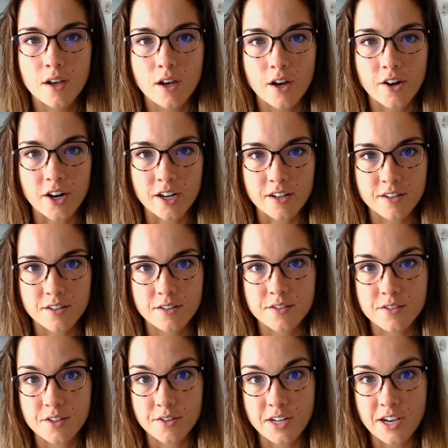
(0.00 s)
All right,
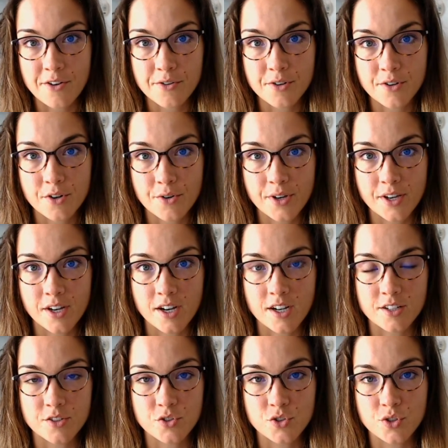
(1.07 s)
so now going
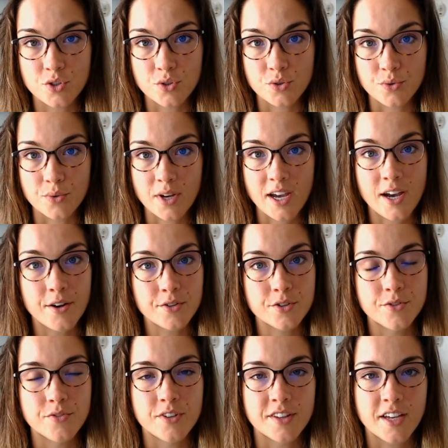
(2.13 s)
on to how to
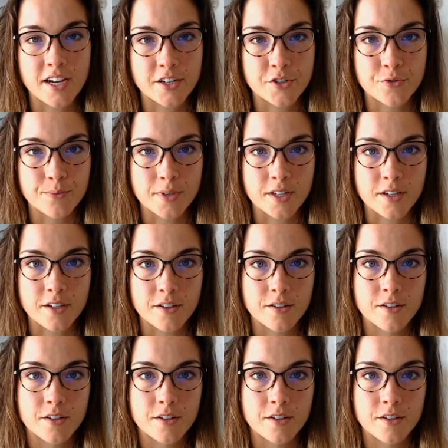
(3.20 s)
run the actual meeting